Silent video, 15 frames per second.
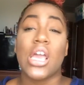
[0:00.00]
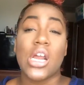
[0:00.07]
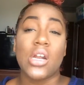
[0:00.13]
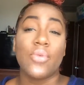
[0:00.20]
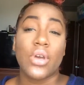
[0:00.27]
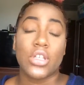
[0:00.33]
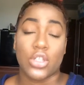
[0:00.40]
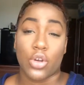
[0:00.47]

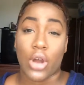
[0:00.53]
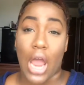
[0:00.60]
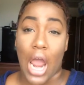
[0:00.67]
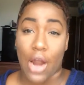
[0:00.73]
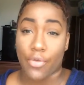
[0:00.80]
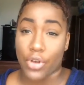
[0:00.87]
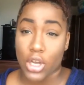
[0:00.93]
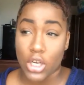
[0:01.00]
Anyways, they're
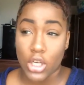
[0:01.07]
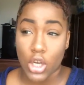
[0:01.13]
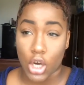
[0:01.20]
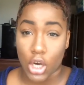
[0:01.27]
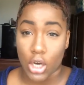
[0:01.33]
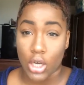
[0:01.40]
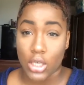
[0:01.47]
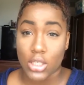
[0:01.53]
African
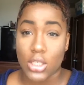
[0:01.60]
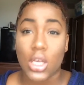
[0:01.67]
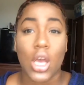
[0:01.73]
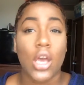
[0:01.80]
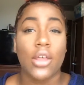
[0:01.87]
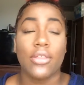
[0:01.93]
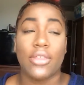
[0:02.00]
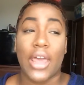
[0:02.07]
dogs.
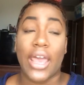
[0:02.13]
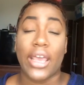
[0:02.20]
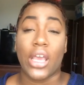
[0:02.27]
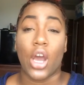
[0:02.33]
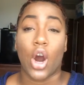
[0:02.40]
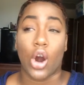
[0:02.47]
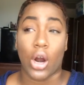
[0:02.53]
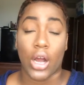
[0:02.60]

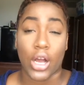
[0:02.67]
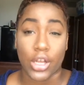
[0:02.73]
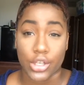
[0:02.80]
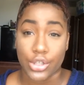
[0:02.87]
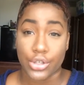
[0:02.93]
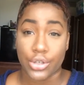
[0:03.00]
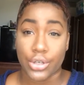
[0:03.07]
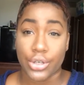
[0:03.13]
They are
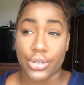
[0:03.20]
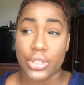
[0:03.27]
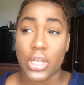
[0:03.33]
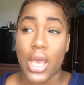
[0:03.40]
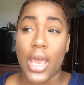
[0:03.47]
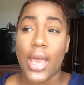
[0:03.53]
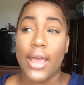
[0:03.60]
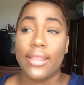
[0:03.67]
hunters.
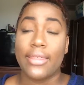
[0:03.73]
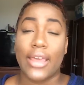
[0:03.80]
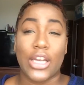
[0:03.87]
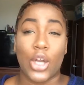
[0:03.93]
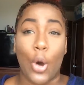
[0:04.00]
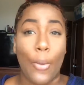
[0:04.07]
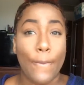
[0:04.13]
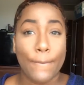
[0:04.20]
They
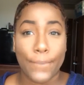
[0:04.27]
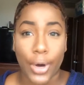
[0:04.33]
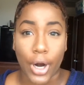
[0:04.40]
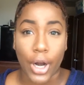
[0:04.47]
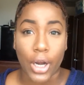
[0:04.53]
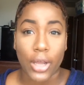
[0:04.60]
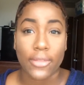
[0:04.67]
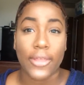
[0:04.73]
don't
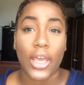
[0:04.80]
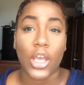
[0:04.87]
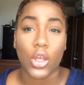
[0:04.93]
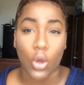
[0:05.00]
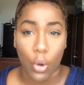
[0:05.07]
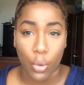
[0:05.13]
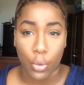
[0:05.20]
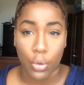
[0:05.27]
bark. They
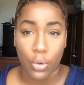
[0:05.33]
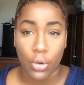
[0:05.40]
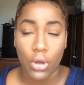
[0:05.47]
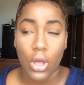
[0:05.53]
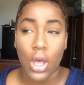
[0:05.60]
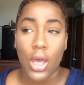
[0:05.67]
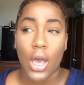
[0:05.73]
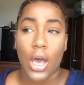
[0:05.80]
yodel.
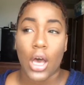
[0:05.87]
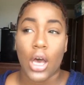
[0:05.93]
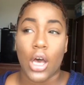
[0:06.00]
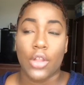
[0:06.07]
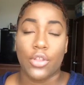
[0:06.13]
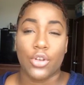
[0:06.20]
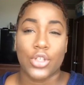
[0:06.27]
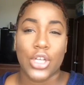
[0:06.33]

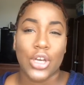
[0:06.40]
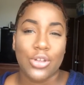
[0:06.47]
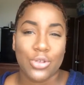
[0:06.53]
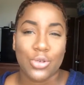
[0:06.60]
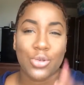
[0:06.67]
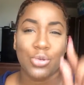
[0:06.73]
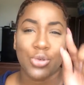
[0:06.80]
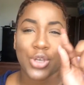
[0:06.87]
Their tails
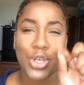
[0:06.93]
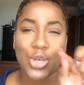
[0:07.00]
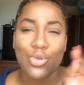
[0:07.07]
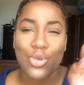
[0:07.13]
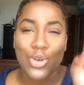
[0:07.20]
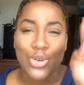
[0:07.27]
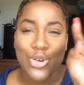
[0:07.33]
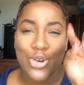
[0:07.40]
are so
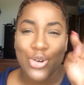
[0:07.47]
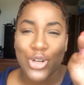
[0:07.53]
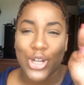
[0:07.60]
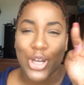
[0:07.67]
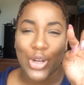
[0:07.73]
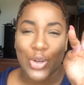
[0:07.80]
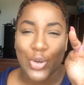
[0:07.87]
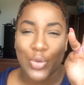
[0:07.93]
cute and curly
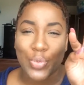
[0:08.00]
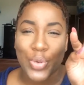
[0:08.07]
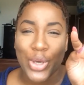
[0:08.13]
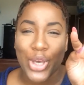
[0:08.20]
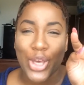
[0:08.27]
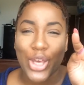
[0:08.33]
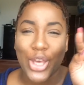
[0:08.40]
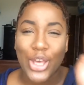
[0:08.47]
like a little
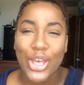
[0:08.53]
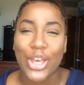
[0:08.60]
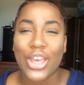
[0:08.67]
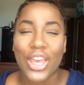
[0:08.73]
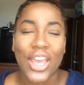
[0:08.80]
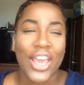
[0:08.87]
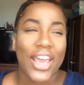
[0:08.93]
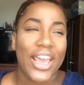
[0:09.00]

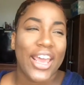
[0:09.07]
pig.